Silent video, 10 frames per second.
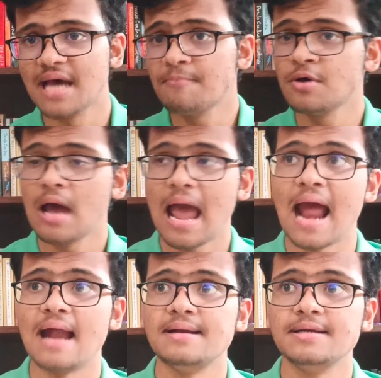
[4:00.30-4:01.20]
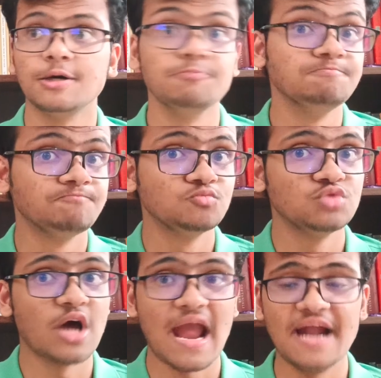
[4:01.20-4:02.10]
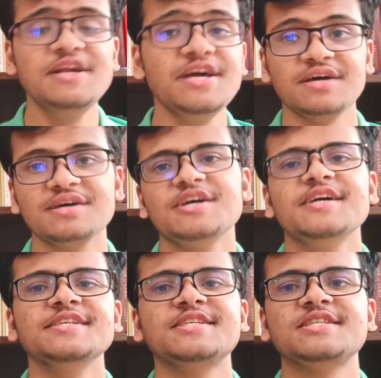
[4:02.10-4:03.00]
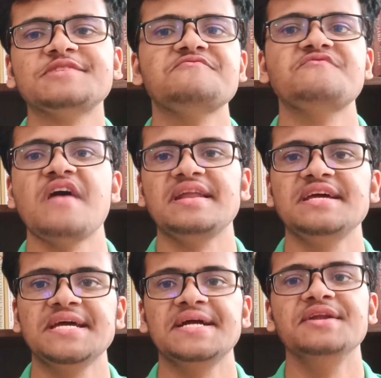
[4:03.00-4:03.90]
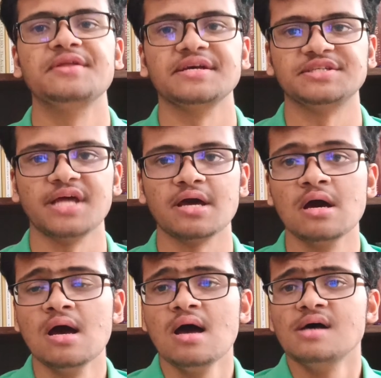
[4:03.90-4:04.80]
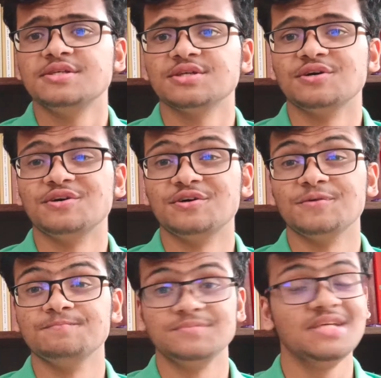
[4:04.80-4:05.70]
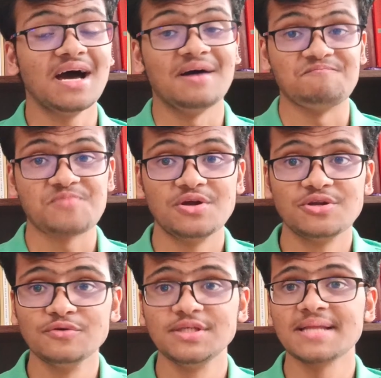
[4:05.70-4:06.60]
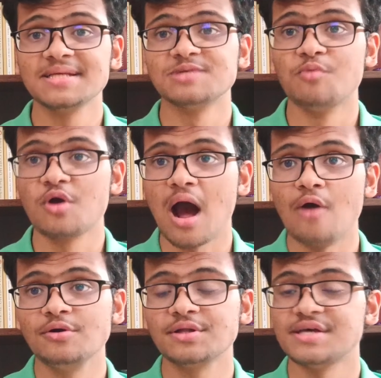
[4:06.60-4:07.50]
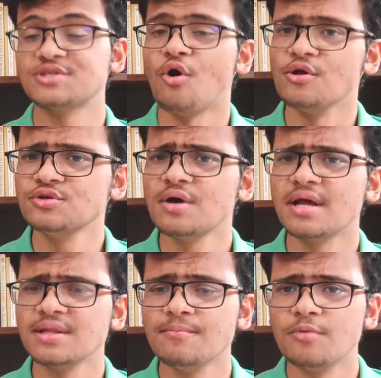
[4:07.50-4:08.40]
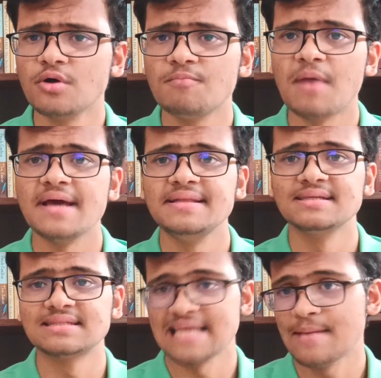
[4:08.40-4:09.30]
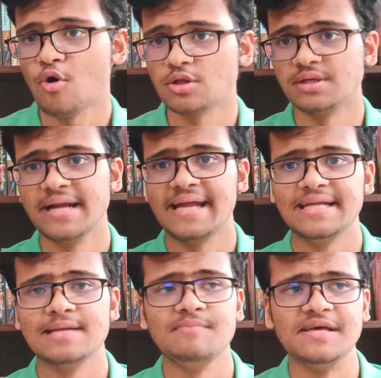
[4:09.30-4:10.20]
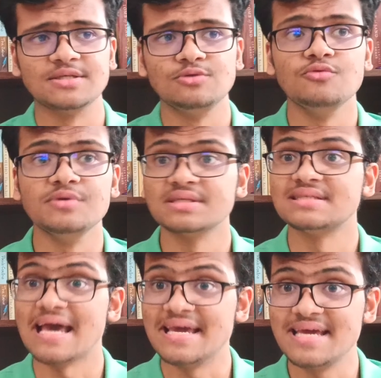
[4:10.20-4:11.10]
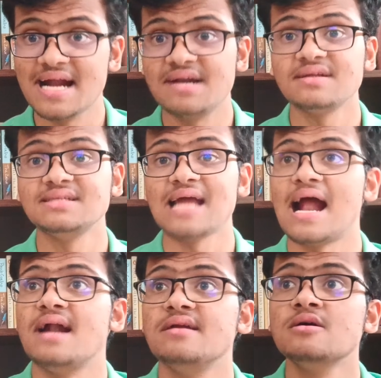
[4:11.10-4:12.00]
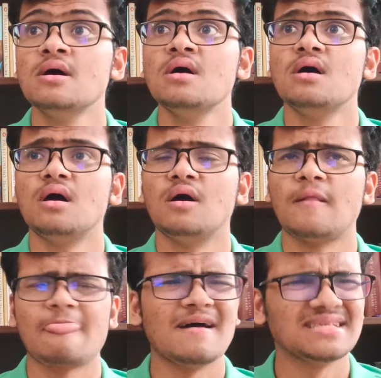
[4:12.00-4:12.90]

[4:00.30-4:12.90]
up, and the ending is very interesting. So yeah, do check this book out. There's also another book by the same author, Daniel Mason, who is a psychiatrist and a